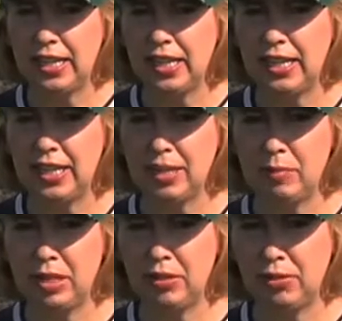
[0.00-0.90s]

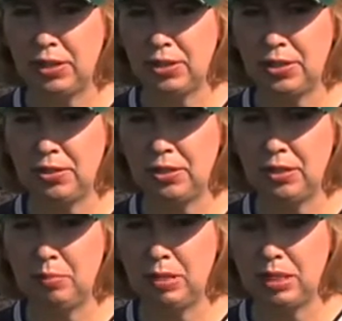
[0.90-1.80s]
economic threshold
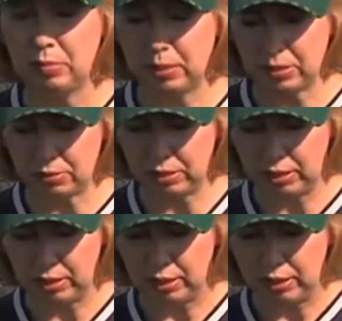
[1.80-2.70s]
to be about
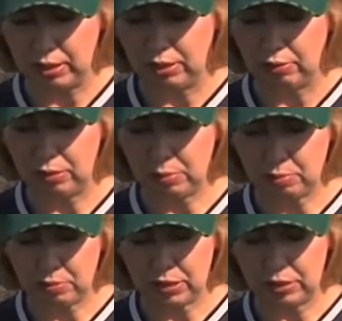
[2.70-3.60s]

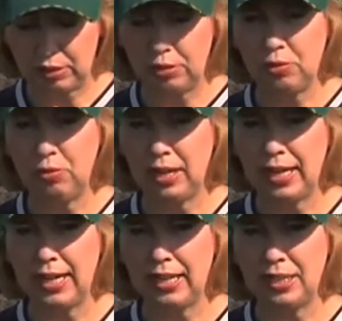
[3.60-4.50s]
3.2
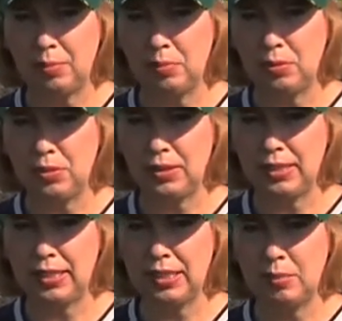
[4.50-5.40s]
eggs per
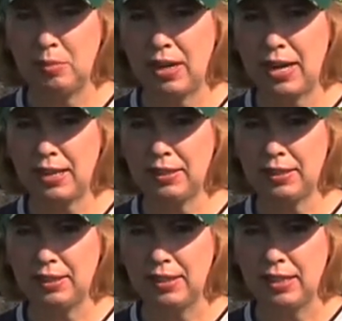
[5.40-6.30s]
six
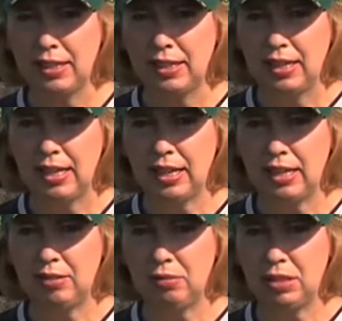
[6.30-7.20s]
bracts.
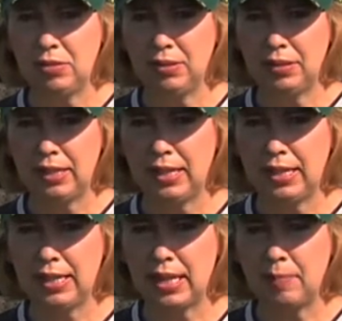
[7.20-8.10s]
And we used
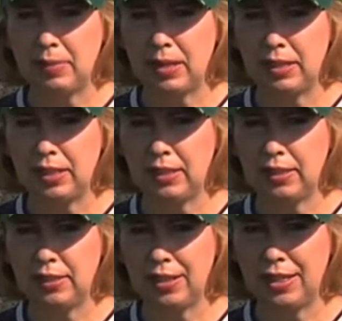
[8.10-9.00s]
a um,
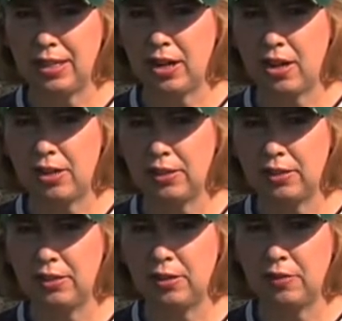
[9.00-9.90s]
insecticide
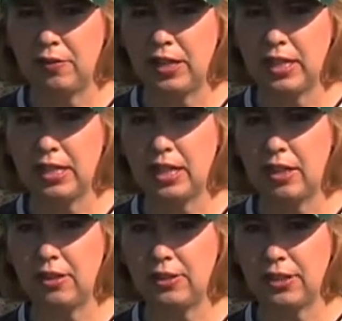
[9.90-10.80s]
cost of
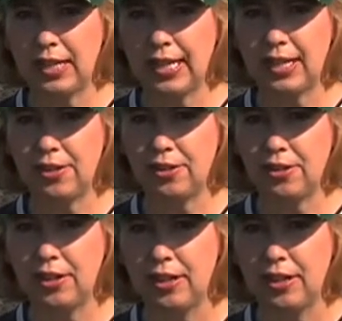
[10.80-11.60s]
$8 an acre